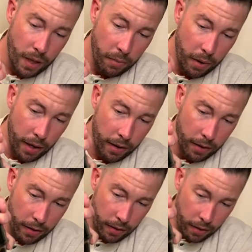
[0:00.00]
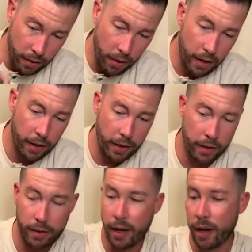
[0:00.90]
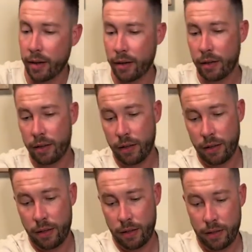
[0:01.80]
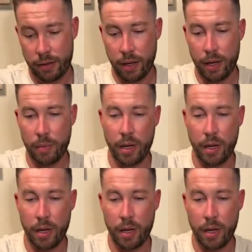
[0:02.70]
but go ahead and get that set up.